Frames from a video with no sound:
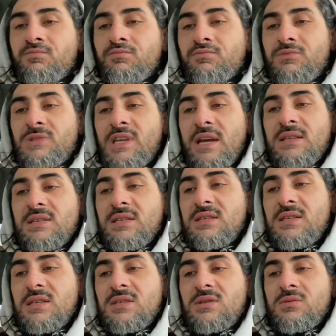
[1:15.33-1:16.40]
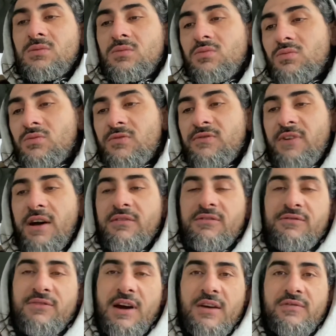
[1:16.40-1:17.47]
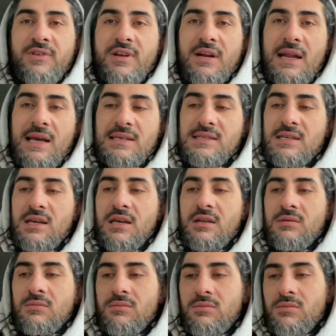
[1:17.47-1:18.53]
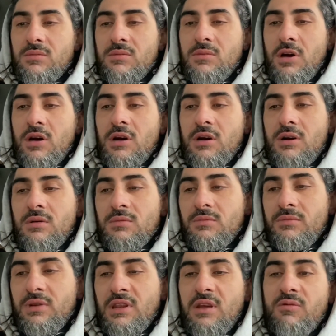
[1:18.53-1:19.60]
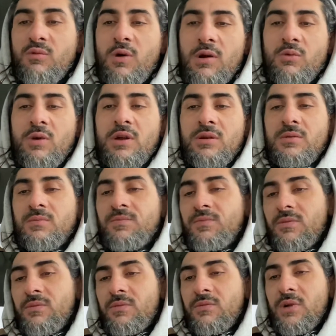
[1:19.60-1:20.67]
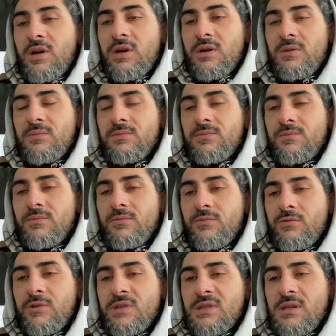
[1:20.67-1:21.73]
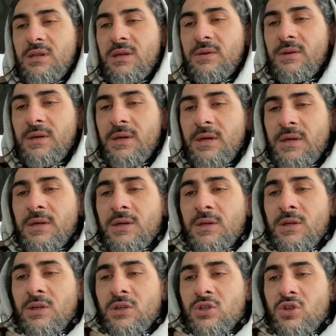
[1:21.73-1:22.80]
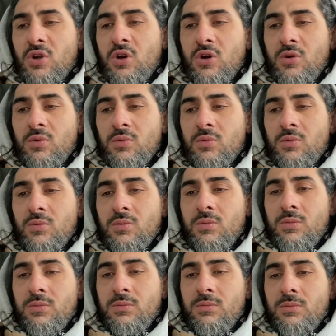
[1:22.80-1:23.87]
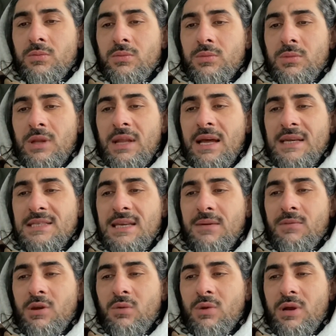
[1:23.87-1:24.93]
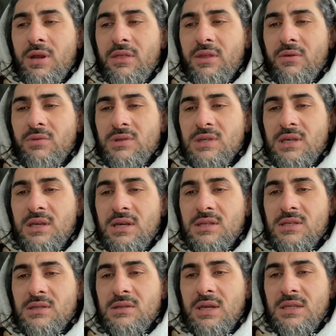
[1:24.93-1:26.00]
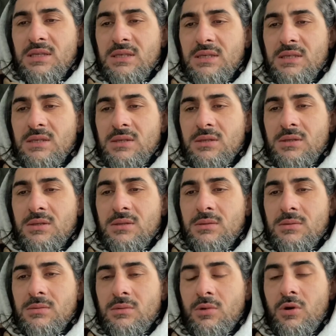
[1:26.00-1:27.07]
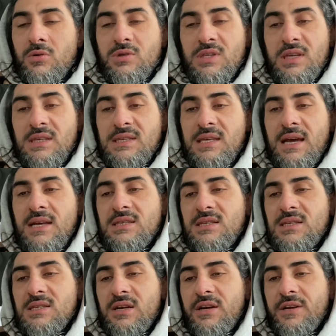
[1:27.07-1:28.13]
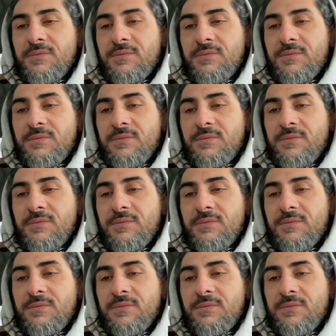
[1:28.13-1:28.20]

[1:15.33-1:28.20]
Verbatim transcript: Texas is five and five in their last ten, uh, but they've won one uh, recently. So the last game they won, I think, was against Texas no, it was against Kansas, sorry.